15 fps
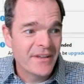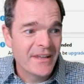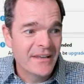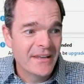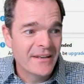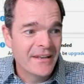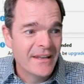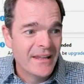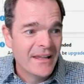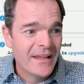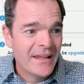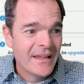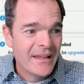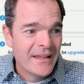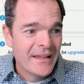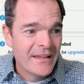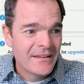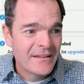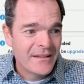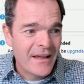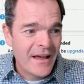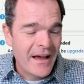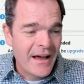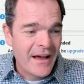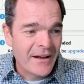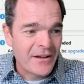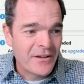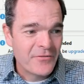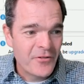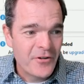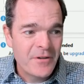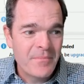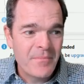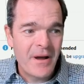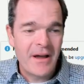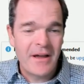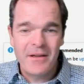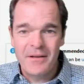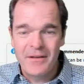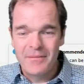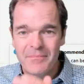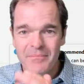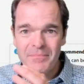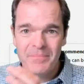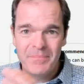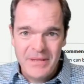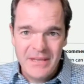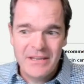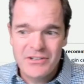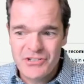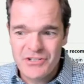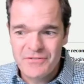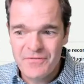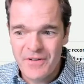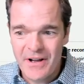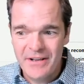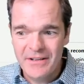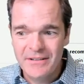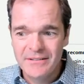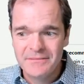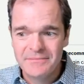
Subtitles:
It converted my PNG file